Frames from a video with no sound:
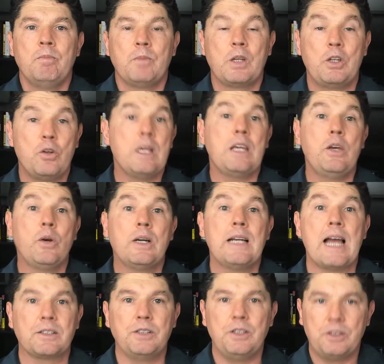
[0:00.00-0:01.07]
You think you could
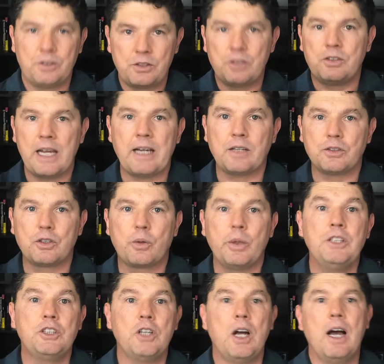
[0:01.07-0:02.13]
actually just take a
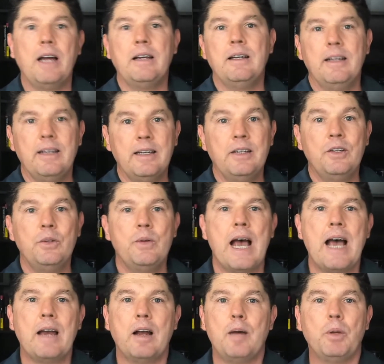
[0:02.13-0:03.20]
screenshot and do
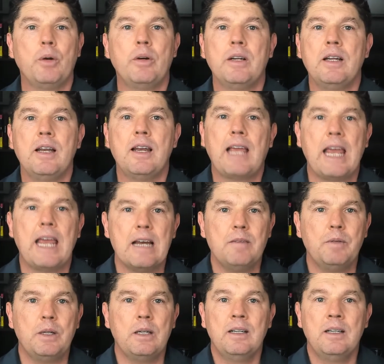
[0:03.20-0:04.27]
that, upload it into
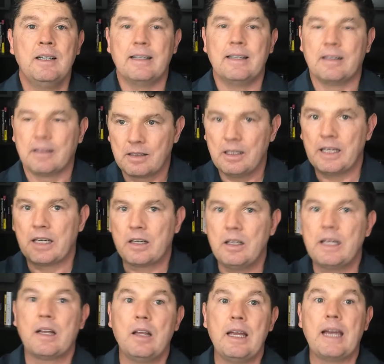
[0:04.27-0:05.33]
Canva, click, click,
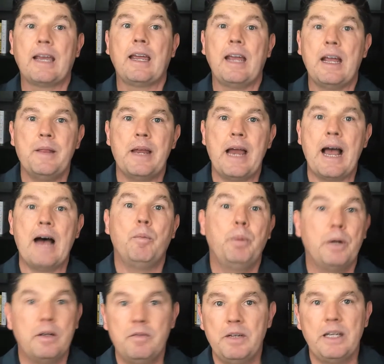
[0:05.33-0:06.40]
click, and then output
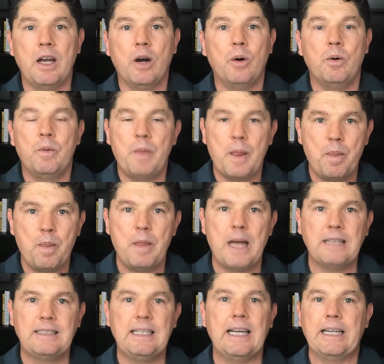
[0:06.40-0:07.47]
a video.
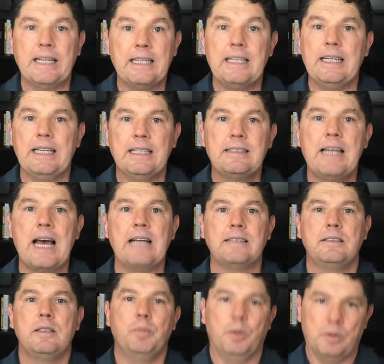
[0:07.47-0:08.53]
That's it. It is that
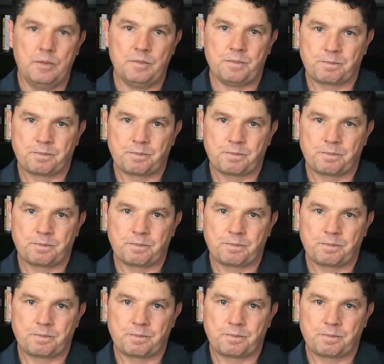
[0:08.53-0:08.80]
simple.